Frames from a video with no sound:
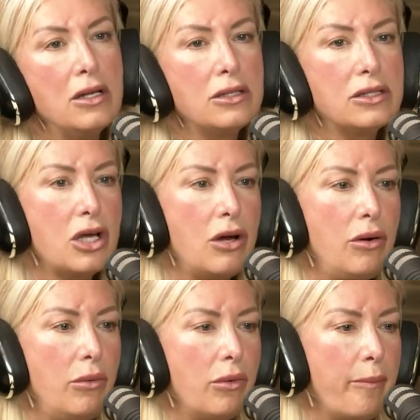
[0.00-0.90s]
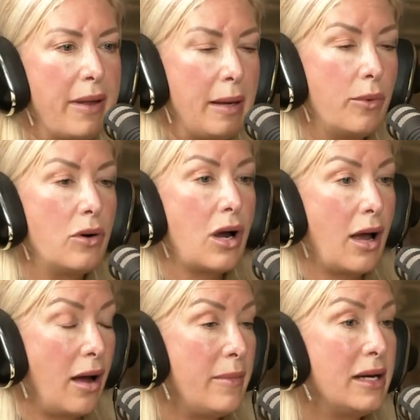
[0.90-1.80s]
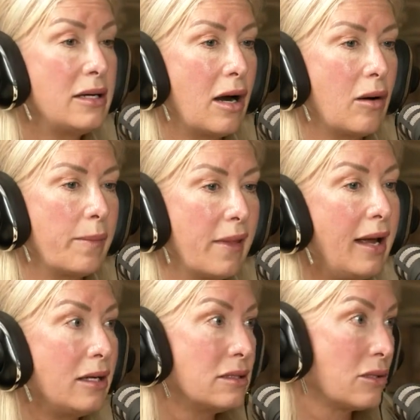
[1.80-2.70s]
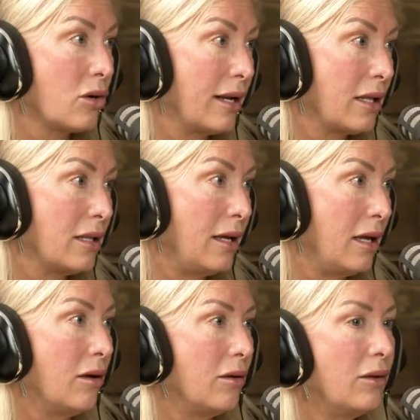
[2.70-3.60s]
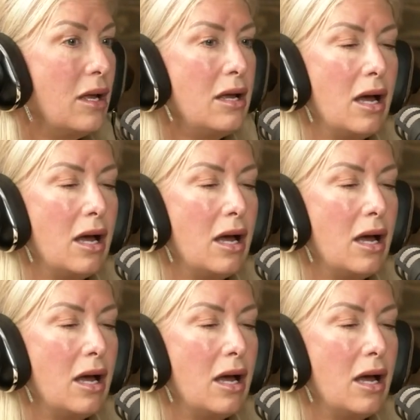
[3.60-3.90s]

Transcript: So people come into our place critically ill.